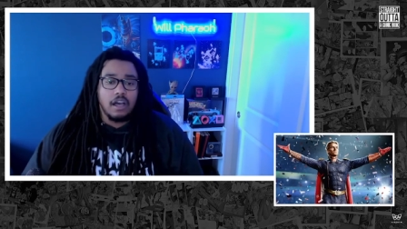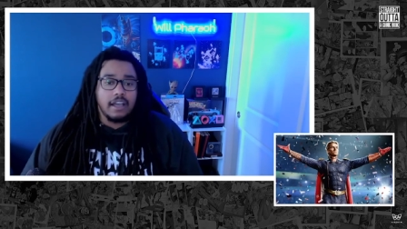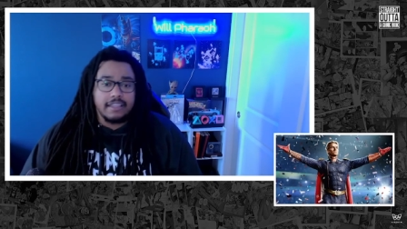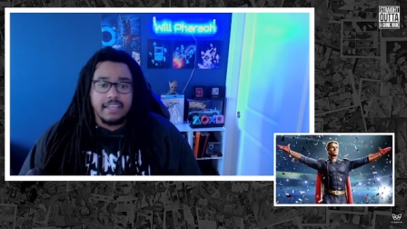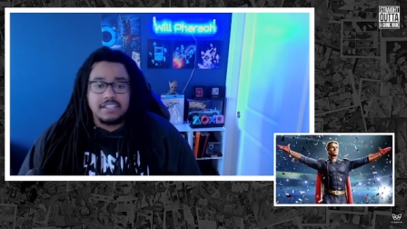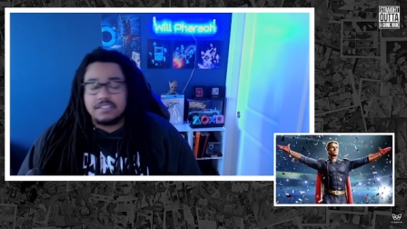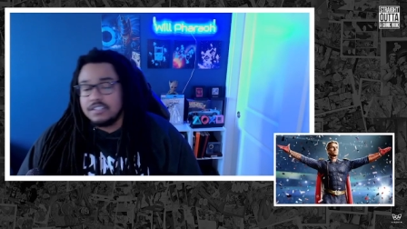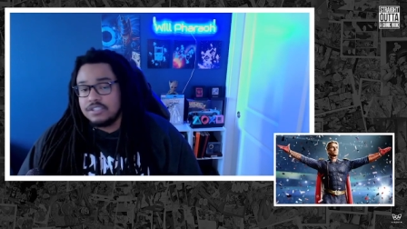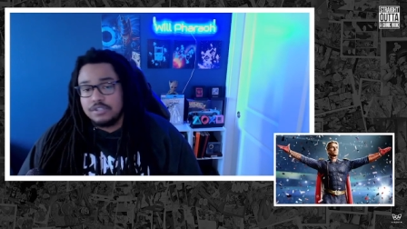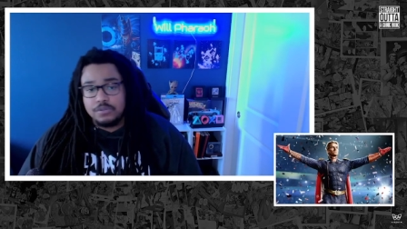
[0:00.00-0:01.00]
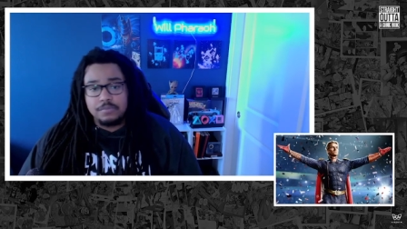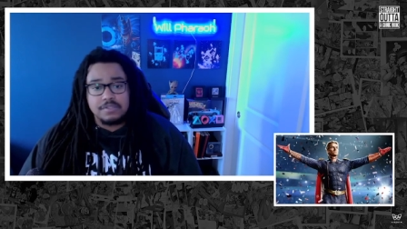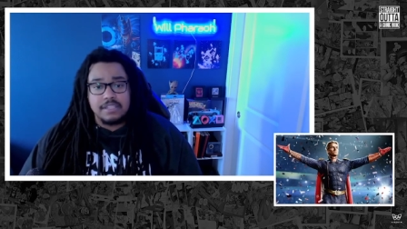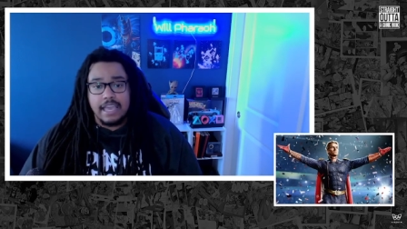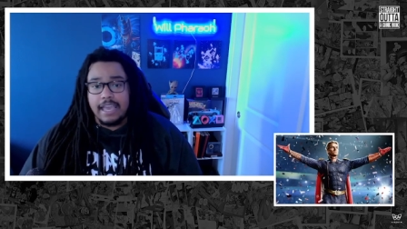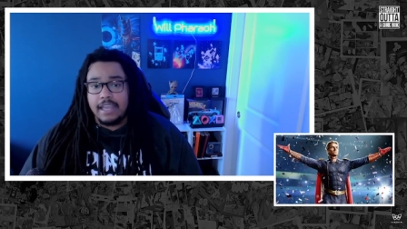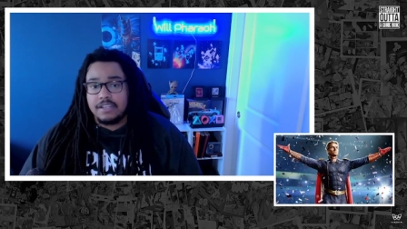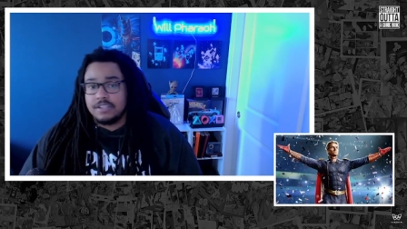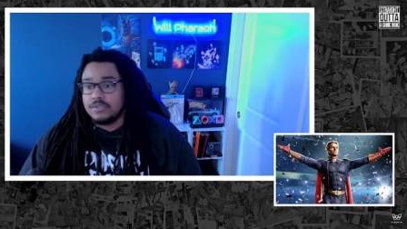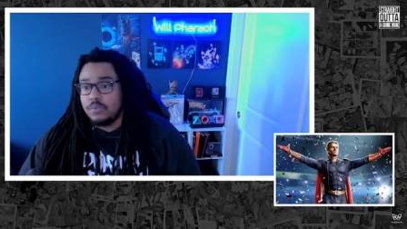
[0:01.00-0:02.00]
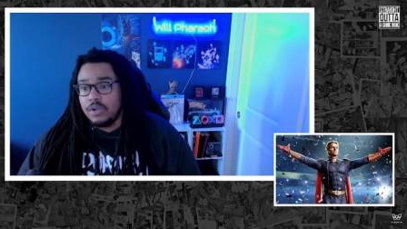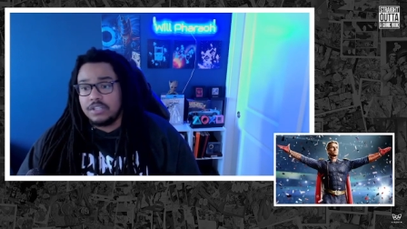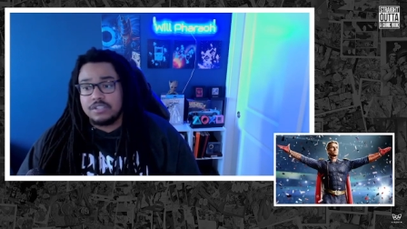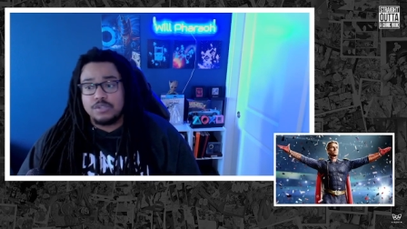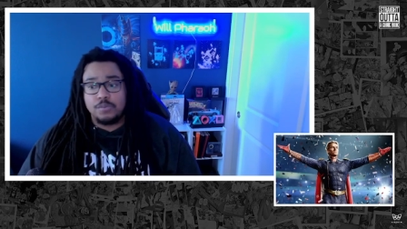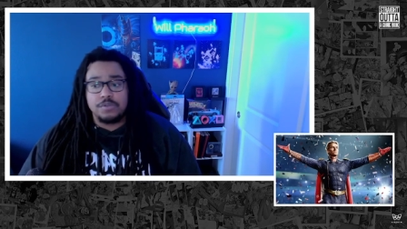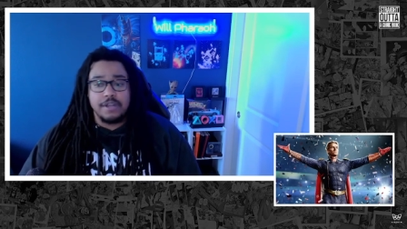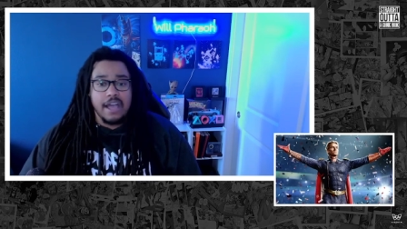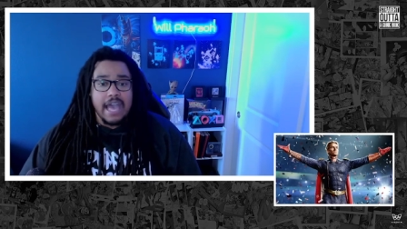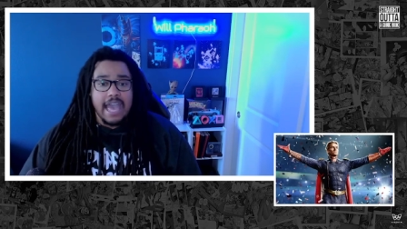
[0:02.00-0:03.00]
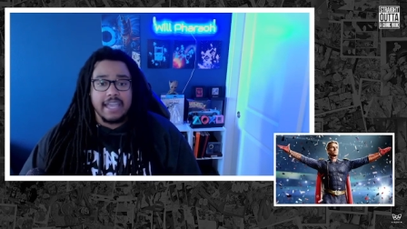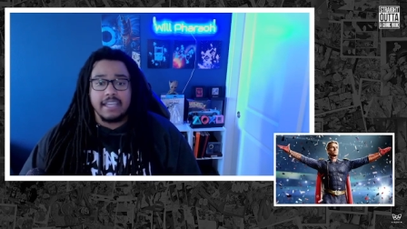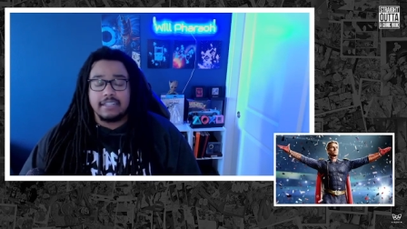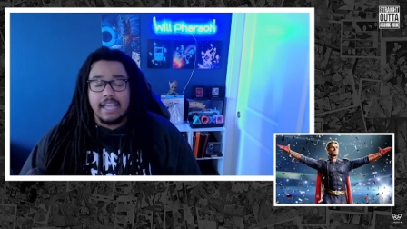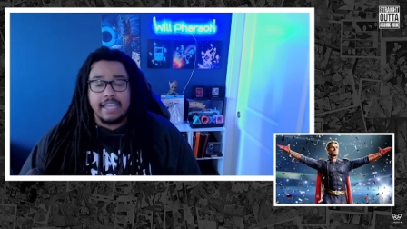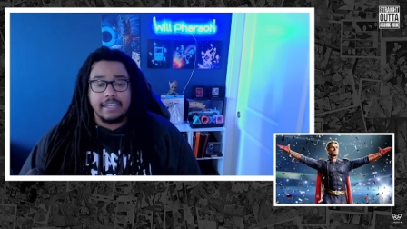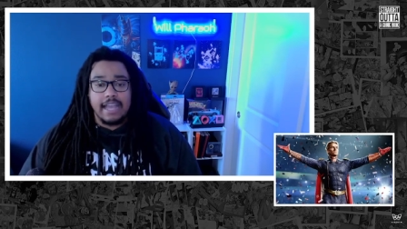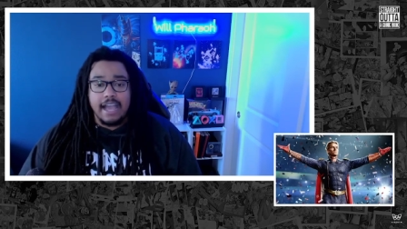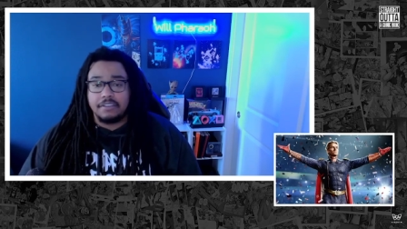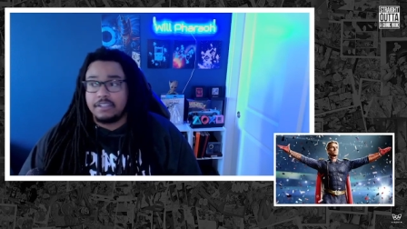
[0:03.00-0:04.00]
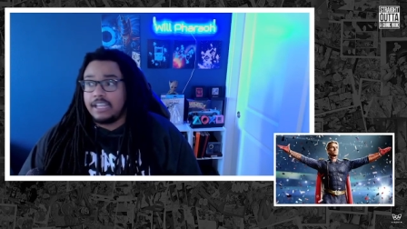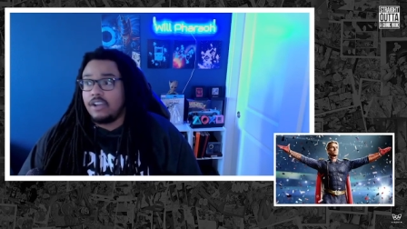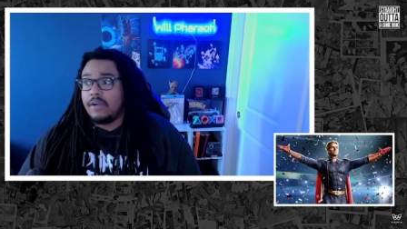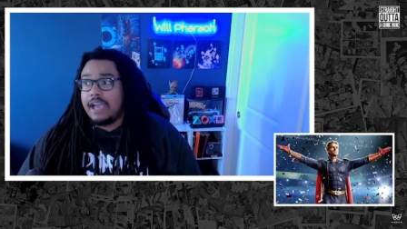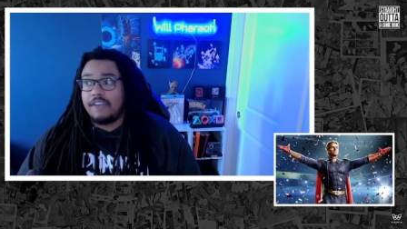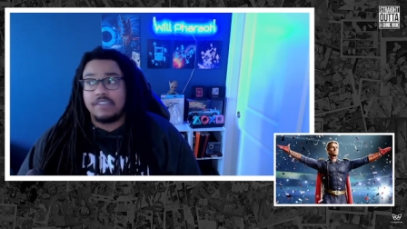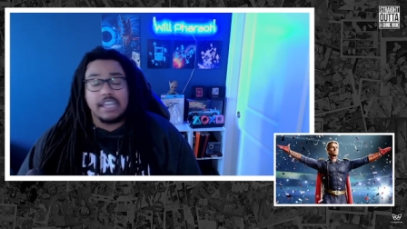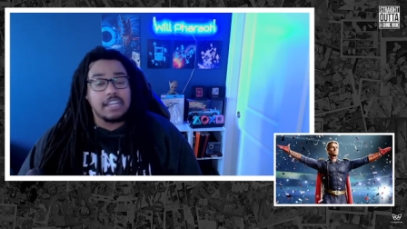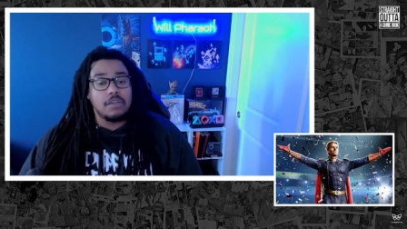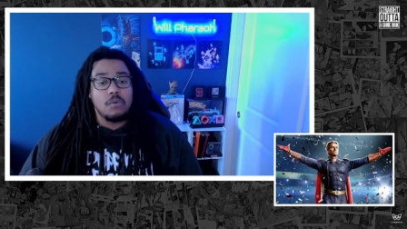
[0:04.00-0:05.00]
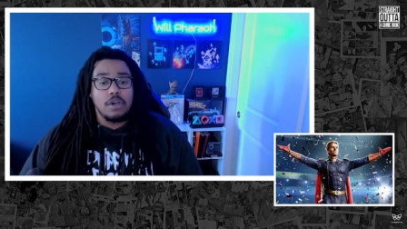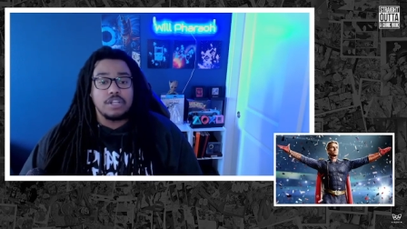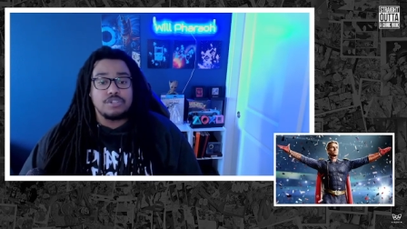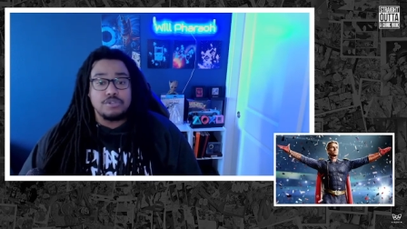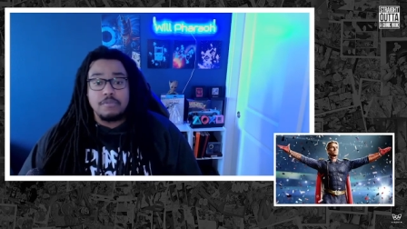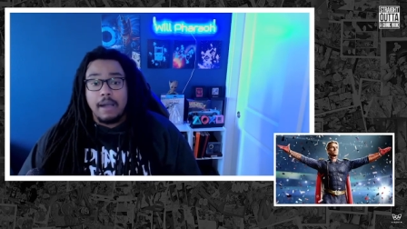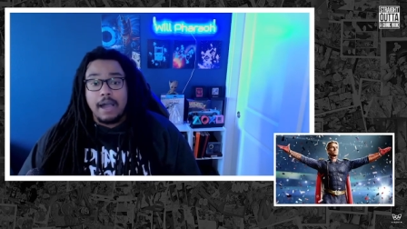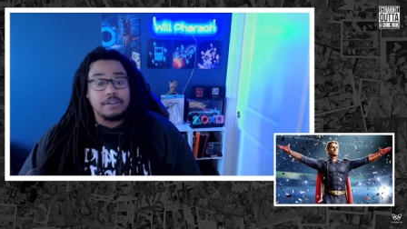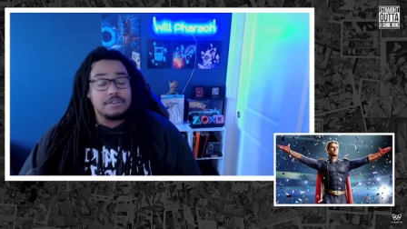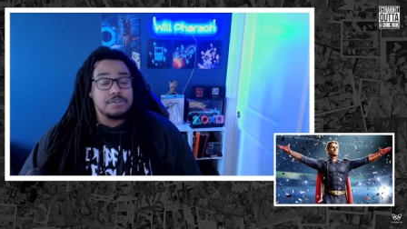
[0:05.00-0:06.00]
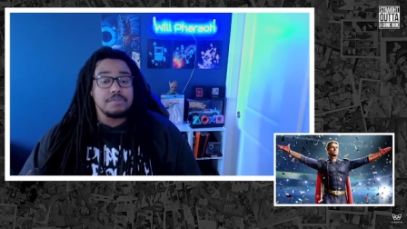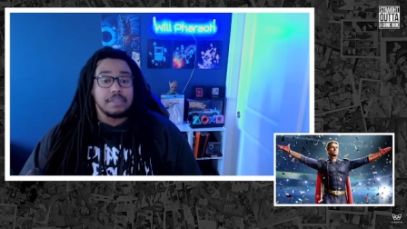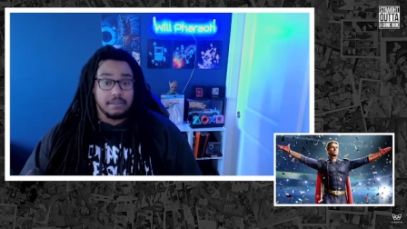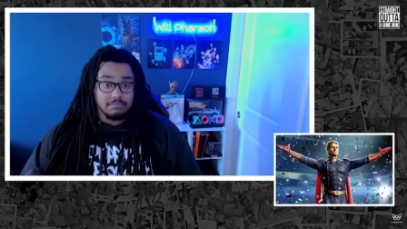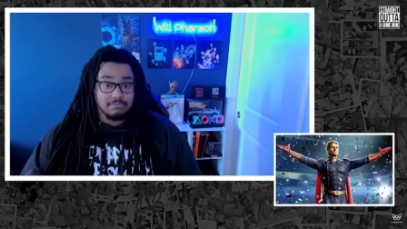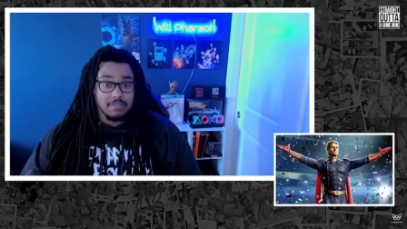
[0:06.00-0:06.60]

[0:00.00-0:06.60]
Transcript: against the Supes, and just what the Supes are now acting like now that they don't have anyone to monitor them,